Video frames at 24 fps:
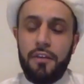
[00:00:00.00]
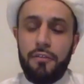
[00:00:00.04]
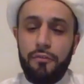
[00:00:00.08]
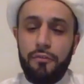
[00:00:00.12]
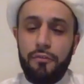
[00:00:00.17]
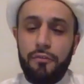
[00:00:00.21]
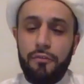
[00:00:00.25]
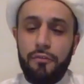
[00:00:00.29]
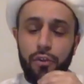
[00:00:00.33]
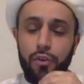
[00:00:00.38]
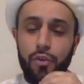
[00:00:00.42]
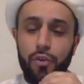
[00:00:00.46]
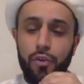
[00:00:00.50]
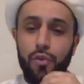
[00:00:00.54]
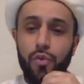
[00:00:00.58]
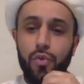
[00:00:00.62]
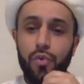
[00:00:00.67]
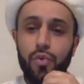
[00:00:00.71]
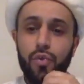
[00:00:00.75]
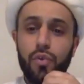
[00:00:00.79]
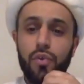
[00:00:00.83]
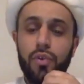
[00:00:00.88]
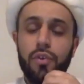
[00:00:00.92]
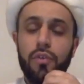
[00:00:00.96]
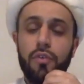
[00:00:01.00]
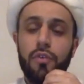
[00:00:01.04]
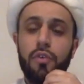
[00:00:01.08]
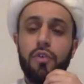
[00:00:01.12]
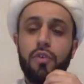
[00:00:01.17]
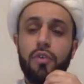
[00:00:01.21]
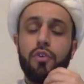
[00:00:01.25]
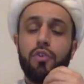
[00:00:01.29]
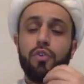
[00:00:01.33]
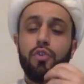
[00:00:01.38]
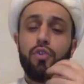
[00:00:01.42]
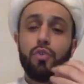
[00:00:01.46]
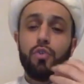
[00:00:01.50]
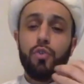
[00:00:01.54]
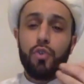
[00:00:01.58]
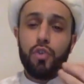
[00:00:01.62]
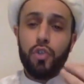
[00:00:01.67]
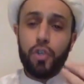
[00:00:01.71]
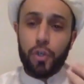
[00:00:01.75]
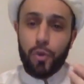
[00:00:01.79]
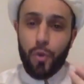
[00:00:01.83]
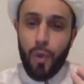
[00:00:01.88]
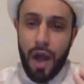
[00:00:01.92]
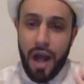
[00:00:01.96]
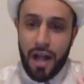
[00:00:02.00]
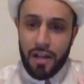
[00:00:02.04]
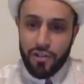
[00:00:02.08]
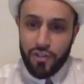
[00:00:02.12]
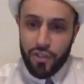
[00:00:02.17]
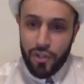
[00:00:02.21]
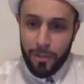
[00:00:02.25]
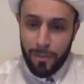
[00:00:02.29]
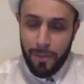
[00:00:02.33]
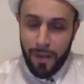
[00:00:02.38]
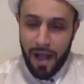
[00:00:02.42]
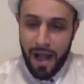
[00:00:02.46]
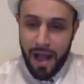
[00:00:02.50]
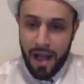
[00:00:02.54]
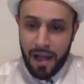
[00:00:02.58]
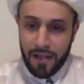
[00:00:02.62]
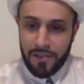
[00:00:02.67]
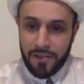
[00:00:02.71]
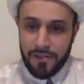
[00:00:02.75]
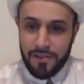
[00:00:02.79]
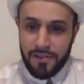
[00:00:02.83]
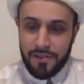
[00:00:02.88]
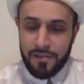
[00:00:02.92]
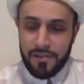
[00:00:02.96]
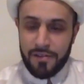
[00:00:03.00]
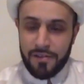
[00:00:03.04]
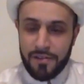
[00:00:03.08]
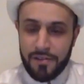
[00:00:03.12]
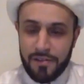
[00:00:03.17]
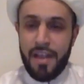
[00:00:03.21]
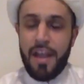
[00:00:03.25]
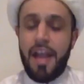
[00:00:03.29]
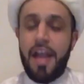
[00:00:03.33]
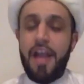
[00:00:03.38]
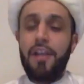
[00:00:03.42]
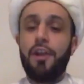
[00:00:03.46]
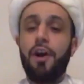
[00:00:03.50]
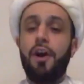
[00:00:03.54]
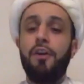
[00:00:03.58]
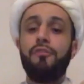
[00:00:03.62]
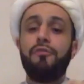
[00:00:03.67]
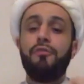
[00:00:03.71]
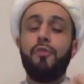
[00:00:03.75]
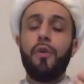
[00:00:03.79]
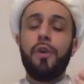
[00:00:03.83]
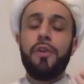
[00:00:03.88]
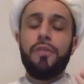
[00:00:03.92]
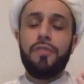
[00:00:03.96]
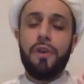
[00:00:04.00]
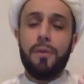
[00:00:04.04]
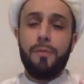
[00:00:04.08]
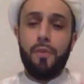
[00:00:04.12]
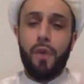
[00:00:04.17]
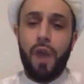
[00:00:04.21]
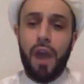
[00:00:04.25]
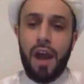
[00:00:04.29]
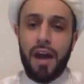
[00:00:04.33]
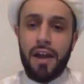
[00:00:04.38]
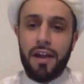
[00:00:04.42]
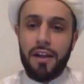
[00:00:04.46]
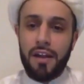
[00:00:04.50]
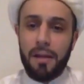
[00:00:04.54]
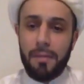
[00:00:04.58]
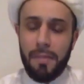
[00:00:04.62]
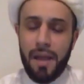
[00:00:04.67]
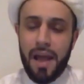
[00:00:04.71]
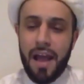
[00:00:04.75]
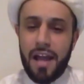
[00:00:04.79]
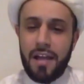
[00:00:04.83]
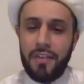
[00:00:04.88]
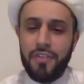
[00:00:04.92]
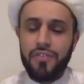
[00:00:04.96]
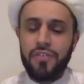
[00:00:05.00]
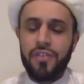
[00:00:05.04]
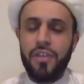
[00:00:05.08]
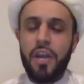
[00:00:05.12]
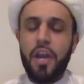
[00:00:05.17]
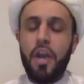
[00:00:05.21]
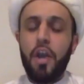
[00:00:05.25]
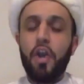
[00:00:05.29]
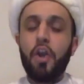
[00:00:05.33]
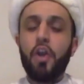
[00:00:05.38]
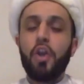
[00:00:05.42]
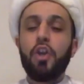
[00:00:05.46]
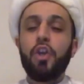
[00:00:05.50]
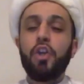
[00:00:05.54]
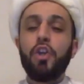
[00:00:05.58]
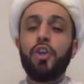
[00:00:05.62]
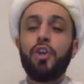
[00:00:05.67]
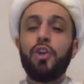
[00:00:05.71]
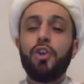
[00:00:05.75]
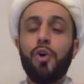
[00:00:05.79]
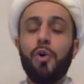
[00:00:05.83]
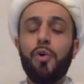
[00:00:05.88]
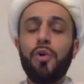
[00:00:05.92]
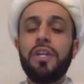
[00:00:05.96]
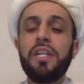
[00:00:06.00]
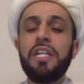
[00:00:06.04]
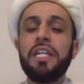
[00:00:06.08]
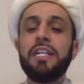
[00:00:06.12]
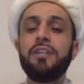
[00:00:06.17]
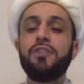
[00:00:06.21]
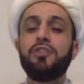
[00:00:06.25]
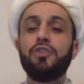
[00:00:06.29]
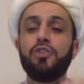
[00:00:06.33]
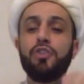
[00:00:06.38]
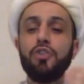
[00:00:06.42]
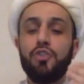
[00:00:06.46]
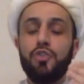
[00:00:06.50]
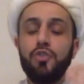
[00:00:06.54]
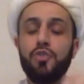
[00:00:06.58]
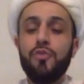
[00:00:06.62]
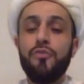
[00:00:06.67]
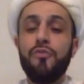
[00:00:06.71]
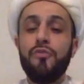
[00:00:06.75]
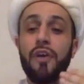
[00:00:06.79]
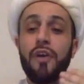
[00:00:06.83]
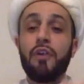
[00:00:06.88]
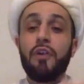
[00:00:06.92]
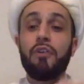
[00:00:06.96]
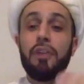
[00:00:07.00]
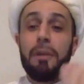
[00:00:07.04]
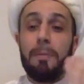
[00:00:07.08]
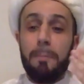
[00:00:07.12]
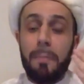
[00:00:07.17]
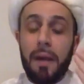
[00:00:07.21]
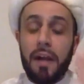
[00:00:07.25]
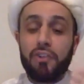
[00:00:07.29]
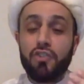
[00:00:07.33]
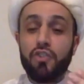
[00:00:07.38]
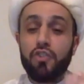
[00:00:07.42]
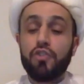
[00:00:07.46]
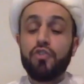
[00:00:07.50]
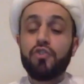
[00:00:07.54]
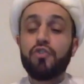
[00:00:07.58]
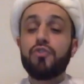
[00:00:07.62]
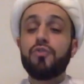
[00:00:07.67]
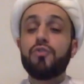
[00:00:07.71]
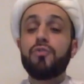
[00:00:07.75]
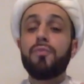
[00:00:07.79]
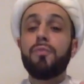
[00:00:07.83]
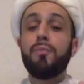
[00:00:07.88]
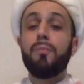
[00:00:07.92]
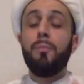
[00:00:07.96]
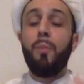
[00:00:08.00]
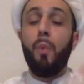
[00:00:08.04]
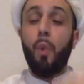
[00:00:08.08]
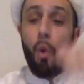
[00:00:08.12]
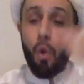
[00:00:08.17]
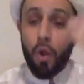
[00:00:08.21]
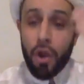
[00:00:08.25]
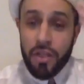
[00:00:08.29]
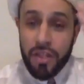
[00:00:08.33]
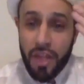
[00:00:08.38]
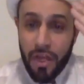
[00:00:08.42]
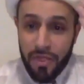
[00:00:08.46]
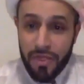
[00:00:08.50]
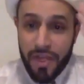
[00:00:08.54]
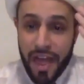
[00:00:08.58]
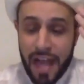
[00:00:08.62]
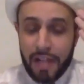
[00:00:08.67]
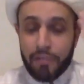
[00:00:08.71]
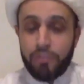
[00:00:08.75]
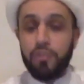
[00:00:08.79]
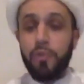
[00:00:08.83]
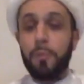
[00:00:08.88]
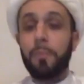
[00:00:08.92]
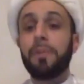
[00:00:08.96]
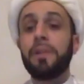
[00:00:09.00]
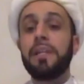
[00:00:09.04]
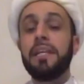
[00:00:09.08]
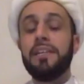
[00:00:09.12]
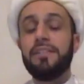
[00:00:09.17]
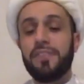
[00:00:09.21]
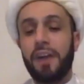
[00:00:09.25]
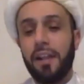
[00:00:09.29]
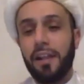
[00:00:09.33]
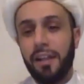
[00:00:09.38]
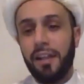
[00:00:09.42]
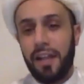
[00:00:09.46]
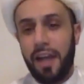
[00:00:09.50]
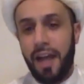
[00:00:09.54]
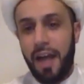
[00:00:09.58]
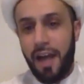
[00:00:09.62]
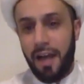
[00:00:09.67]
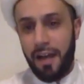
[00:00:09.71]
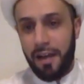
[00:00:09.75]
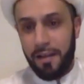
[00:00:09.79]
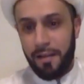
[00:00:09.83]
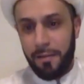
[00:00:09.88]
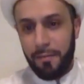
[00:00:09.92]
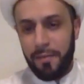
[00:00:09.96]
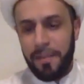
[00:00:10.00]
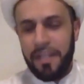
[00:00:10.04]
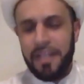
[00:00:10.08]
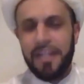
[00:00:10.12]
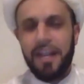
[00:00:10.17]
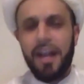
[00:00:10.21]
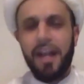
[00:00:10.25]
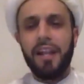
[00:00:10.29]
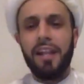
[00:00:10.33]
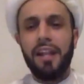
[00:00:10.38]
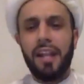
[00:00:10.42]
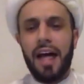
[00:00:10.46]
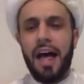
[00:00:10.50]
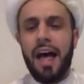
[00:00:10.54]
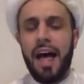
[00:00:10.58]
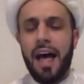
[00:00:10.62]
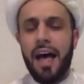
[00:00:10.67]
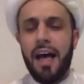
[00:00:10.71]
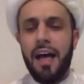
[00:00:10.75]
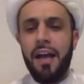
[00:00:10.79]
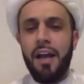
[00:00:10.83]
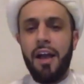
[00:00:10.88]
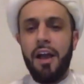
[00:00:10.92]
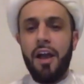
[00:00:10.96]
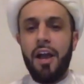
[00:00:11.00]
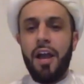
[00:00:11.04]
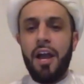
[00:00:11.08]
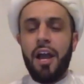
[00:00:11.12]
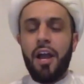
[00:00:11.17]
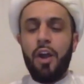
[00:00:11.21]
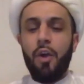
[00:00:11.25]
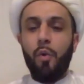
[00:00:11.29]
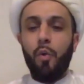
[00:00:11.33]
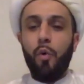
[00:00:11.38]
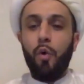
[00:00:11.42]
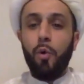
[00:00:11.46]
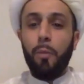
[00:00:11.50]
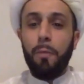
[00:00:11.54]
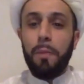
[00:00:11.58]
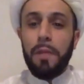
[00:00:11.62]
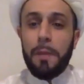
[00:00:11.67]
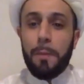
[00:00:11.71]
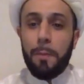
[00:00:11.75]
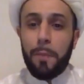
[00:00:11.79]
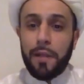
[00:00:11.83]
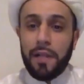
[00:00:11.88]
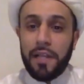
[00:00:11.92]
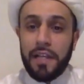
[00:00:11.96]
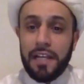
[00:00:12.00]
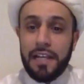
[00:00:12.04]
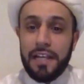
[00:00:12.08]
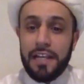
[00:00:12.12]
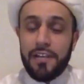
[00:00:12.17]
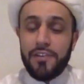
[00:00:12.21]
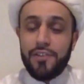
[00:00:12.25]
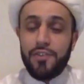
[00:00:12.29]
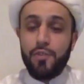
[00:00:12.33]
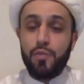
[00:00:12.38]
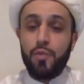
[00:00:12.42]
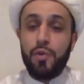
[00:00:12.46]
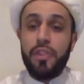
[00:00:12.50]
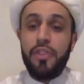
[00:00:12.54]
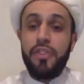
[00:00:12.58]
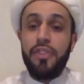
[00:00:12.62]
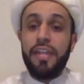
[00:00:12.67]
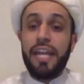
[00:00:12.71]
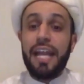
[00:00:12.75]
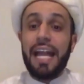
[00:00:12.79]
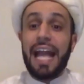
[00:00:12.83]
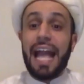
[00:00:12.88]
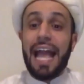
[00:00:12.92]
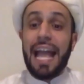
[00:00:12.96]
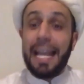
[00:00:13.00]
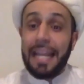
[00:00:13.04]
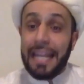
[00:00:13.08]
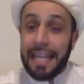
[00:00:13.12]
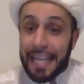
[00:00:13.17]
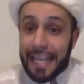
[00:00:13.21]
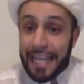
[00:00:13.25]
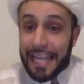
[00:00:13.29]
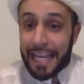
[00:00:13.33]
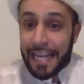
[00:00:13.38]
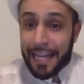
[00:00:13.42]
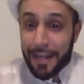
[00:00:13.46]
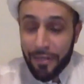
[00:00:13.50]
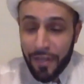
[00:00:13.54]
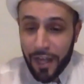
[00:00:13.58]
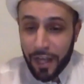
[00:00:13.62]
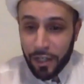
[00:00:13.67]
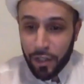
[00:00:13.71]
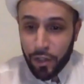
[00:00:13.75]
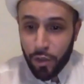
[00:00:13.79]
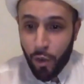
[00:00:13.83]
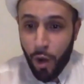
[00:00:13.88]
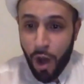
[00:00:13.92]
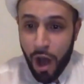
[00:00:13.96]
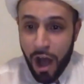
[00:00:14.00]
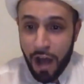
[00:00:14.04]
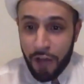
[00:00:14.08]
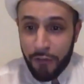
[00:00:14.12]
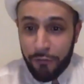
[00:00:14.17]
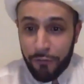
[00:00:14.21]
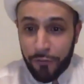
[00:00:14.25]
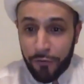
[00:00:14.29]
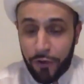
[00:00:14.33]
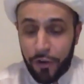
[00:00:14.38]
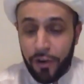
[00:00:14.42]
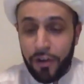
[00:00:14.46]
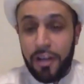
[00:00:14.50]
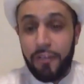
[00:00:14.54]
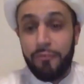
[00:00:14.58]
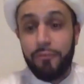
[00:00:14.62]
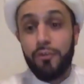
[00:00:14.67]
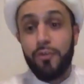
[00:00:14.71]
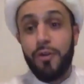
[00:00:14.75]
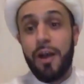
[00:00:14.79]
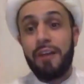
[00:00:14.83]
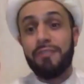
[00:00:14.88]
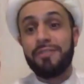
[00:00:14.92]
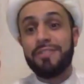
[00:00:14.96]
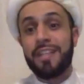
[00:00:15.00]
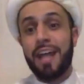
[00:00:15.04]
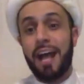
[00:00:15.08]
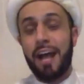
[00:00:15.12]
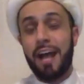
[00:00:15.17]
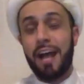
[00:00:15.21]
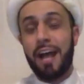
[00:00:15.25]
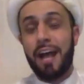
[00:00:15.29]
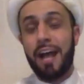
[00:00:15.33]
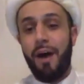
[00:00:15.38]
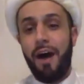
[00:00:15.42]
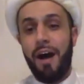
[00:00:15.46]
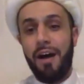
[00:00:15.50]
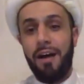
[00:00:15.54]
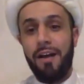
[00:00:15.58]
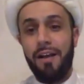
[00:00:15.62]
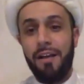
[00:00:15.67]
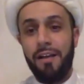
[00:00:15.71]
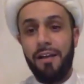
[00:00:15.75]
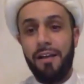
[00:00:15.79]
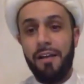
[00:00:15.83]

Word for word: if you do your wajibat and avoid the muharramat, you don't need to do very much more than that to please Allah. Meaning, Allah will be pleased with the qaleel that you offer if you have taqwa.